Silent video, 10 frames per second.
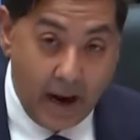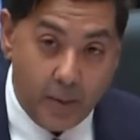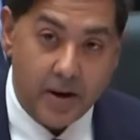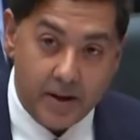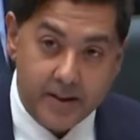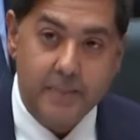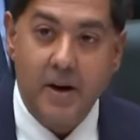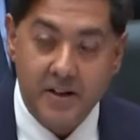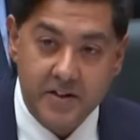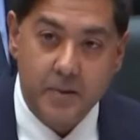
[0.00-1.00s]
how it
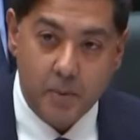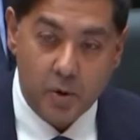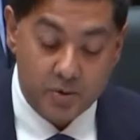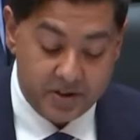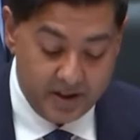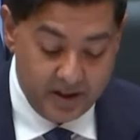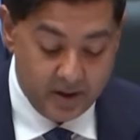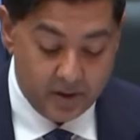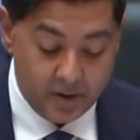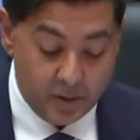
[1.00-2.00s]
undermines
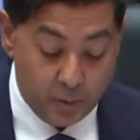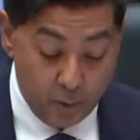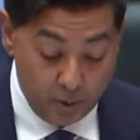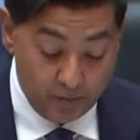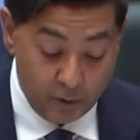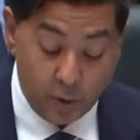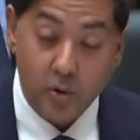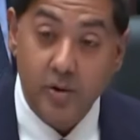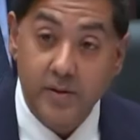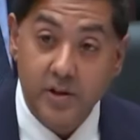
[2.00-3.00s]
democracy, the rule of
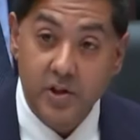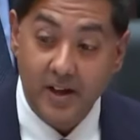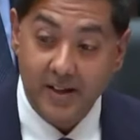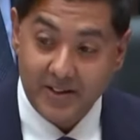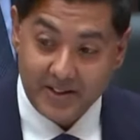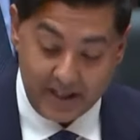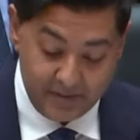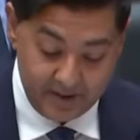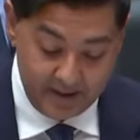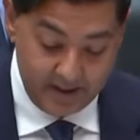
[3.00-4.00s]
law, child
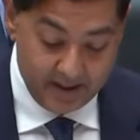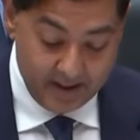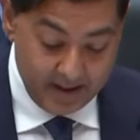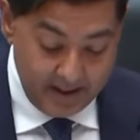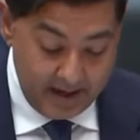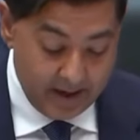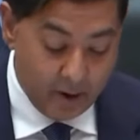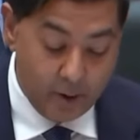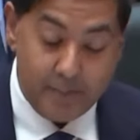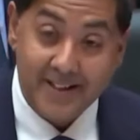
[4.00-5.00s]
safety, and
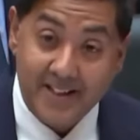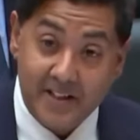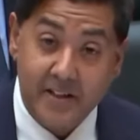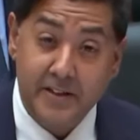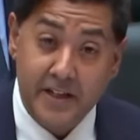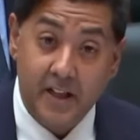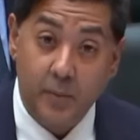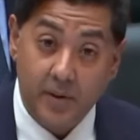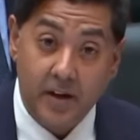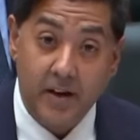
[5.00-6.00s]
our ability to deal
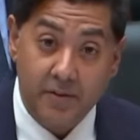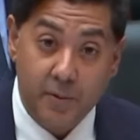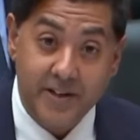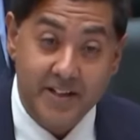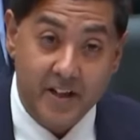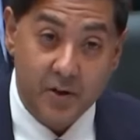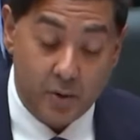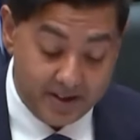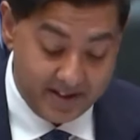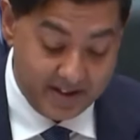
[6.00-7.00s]
with life threatening
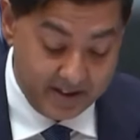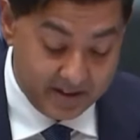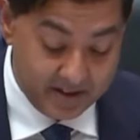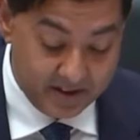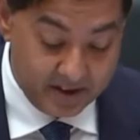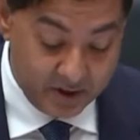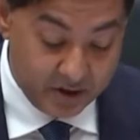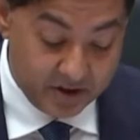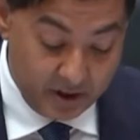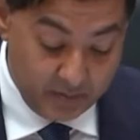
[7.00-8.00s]
crises such
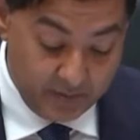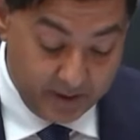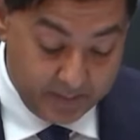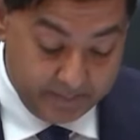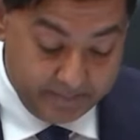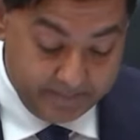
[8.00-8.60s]
as COVID.